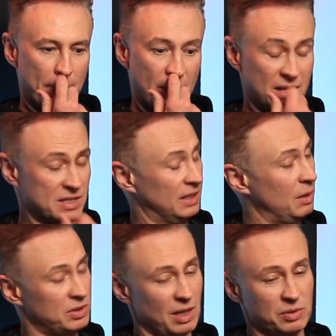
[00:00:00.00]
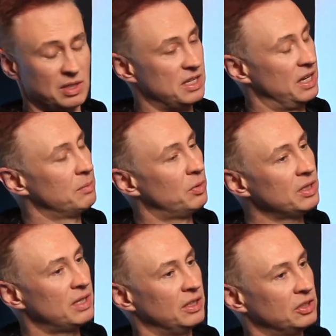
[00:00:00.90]
I say that was the turning
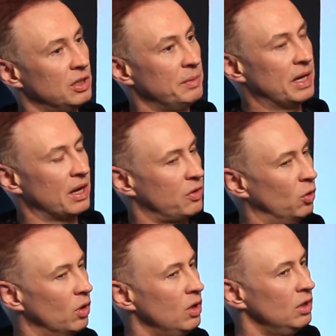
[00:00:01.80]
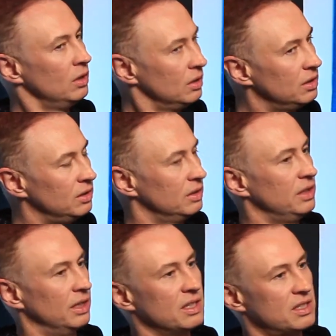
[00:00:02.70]
point then. Do you know what I mean? And I thought,
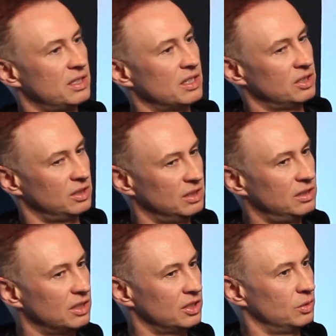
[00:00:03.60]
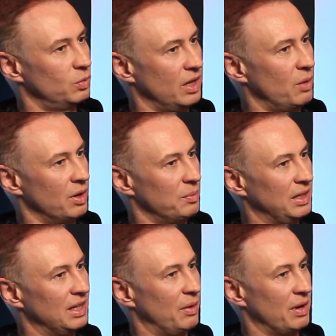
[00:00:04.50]
yeah, this is where I want to
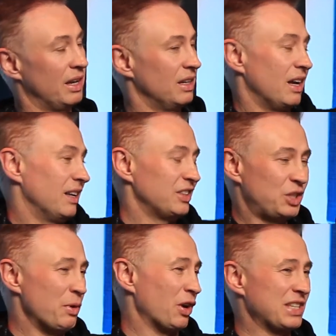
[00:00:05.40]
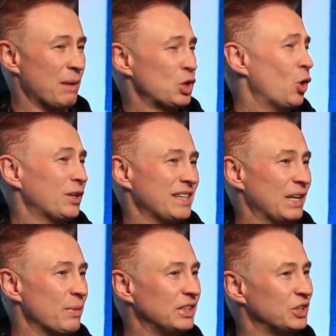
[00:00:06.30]
be now. And to be honest, I was hooked
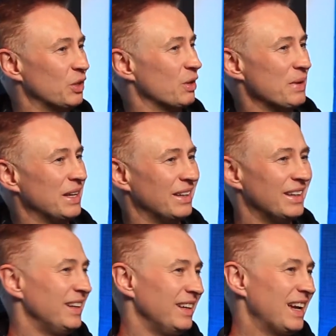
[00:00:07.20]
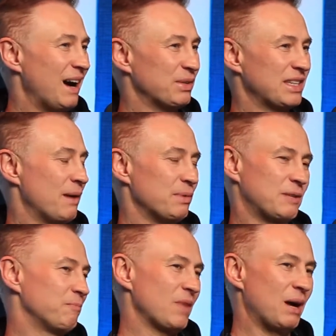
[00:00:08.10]
anyway. Do you know what I mean? I was
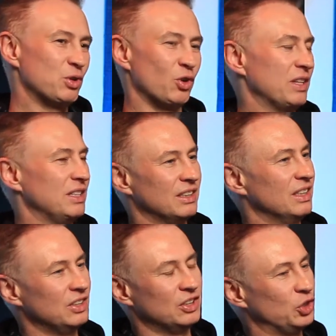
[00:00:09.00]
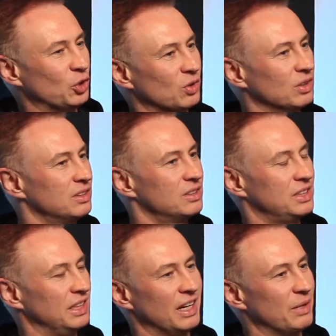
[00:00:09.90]
already in the jungle
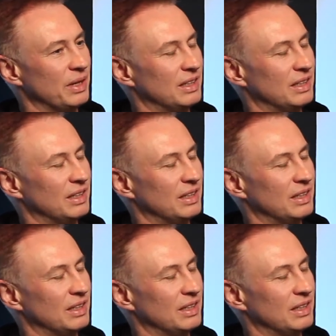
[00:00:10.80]
scene anyway.